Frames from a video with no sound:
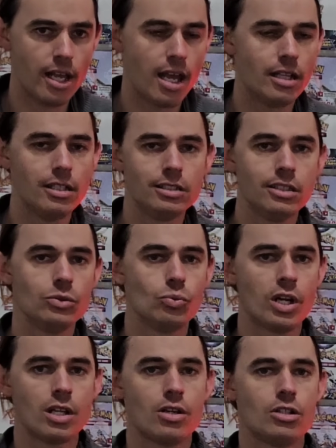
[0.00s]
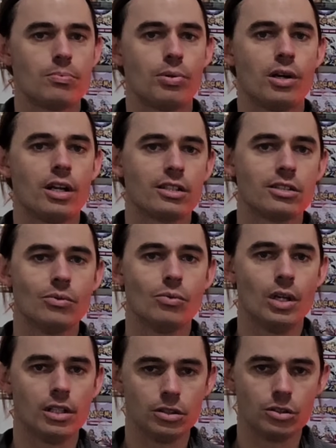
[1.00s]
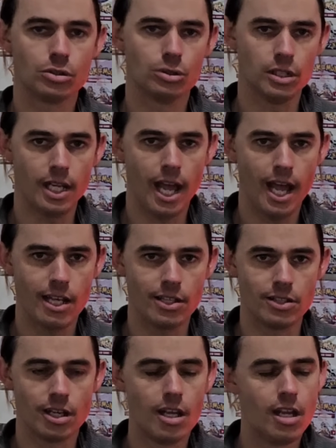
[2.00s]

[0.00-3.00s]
And this is one of those products that well and truly has.